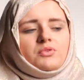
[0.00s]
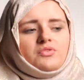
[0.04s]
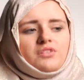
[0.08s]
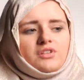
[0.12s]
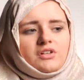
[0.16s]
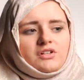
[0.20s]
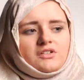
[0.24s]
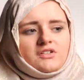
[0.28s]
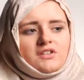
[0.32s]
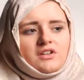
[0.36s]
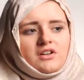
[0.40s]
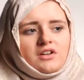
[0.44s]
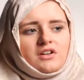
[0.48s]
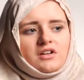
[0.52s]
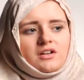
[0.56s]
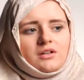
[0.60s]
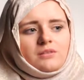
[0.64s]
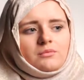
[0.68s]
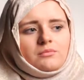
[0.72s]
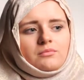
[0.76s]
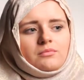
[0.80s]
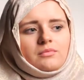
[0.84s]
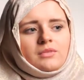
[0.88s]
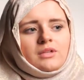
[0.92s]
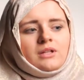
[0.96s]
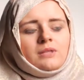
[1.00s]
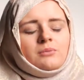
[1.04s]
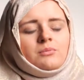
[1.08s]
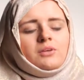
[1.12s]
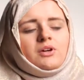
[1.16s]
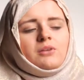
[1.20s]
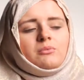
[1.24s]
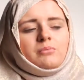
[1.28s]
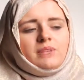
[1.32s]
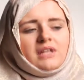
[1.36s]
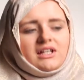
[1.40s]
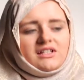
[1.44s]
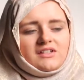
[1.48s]
of our time,
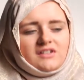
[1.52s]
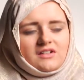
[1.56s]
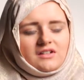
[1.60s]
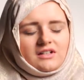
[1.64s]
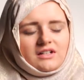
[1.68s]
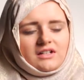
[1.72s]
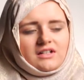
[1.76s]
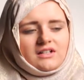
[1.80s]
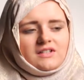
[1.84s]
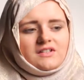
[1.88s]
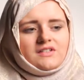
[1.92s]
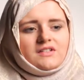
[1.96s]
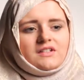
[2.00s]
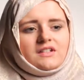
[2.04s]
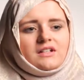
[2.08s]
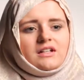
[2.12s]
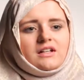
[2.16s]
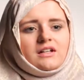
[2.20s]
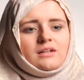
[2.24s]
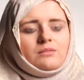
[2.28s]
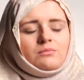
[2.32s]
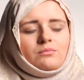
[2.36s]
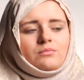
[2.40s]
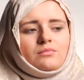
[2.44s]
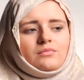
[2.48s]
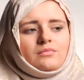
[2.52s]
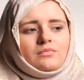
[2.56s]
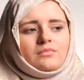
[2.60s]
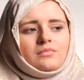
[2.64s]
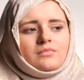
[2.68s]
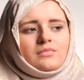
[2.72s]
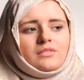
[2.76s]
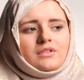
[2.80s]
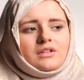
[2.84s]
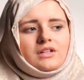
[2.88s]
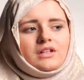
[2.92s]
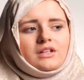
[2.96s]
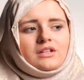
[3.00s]
Imam Mahdi alayhi salam,
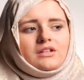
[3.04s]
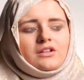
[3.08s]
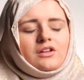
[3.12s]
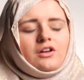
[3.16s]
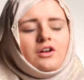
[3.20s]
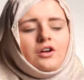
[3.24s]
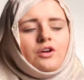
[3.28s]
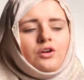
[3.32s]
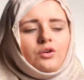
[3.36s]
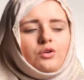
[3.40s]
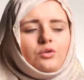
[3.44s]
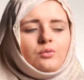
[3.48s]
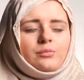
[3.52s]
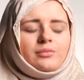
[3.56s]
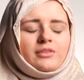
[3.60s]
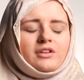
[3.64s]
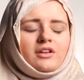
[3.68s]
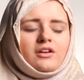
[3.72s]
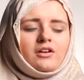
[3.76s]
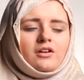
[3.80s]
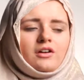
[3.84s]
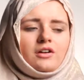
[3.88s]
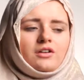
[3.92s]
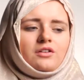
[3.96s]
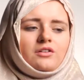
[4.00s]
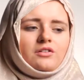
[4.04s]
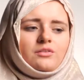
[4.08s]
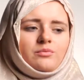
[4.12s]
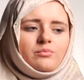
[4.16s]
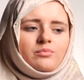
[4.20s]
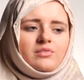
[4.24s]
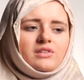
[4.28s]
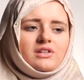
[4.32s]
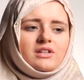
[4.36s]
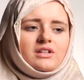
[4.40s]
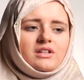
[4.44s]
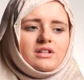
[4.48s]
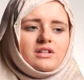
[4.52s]
the hope that I could
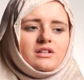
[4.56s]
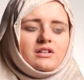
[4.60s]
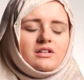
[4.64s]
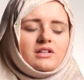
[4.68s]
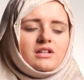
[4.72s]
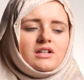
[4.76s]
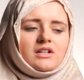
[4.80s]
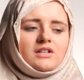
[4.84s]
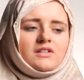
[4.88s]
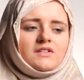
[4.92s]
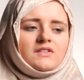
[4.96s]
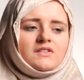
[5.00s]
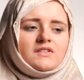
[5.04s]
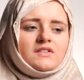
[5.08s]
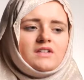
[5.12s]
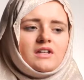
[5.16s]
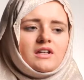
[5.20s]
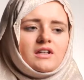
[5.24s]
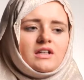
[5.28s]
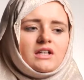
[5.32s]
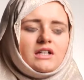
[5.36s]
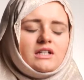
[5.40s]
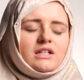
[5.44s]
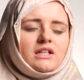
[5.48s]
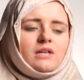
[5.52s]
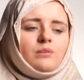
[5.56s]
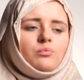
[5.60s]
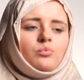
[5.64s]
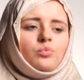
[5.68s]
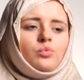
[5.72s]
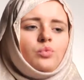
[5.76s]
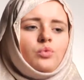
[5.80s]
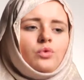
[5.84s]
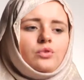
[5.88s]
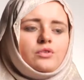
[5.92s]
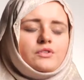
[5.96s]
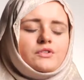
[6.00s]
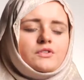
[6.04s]
be as Zainab
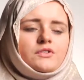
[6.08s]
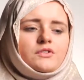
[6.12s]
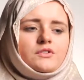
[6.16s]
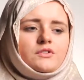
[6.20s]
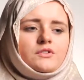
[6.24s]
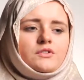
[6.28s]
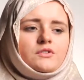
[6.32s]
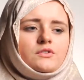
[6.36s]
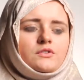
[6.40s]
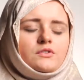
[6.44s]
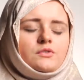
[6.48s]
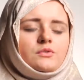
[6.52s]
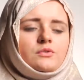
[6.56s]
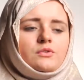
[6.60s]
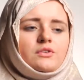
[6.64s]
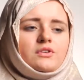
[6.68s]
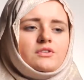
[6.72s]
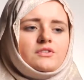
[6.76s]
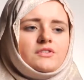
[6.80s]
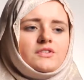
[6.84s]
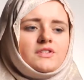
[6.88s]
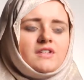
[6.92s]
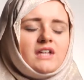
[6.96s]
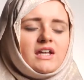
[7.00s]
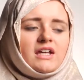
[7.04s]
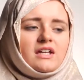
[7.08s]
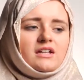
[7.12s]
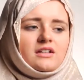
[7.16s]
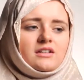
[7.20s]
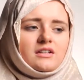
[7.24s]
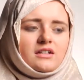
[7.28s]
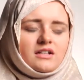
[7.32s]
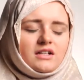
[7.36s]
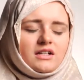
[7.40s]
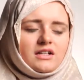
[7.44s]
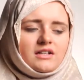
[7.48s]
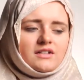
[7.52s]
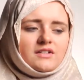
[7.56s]
was to Hussein
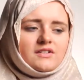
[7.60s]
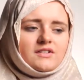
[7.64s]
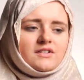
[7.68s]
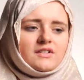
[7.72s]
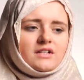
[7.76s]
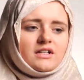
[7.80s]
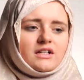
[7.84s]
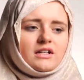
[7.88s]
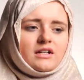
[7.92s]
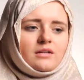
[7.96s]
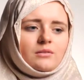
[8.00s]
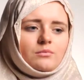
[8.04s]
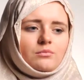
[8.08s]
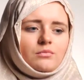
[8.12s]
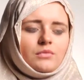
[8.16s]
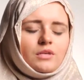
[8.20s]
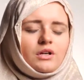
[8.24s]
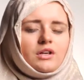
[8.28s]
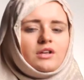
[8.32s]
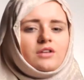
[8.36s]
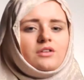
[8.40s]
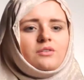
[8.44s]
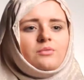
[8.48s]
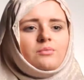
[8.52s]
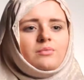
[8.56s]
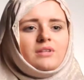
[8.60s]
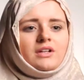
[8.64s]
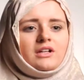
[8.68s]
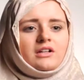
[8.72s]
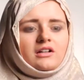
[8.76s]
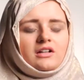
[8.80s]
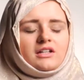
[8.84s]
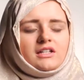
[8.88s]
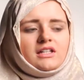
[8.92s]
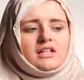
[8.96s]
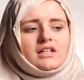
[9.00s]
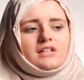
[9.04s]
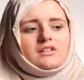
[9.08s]
alayhi salam, I could be
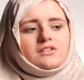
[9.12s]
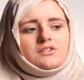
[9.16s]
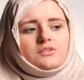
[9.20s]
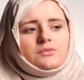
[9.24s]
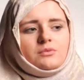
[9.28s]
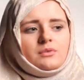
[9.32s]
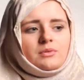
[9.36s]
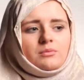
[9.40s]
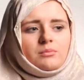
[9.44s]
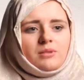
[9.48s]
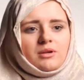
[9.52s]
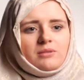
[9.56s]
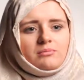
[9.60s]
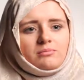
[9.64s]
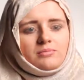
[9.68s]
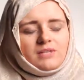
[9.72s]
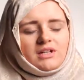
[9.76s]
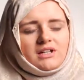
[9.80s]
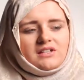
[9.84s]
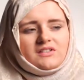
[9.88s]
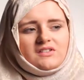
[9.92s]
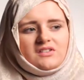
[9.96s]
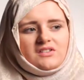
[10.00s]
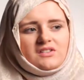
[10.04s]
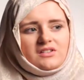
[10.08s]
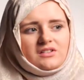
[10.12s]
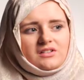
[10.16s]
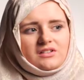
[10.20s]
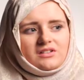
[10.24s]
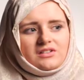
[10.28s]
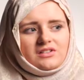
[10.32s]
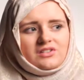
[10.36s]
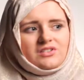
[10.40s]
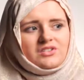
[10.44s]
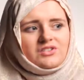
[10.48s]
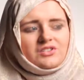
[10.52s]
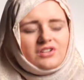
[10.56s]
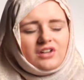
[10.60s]
like that to Imam Mahdi,
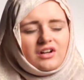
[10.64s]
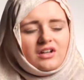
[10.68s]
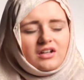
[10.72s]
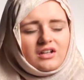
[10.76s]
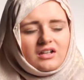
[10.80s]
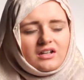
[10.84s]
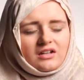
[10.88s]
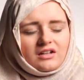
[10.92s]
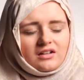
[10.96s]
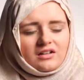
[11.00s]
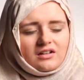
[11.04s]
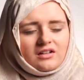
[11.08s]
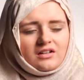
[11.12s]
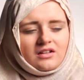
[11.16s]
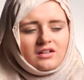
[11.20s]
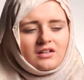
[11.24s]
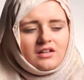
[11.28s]
inshallah.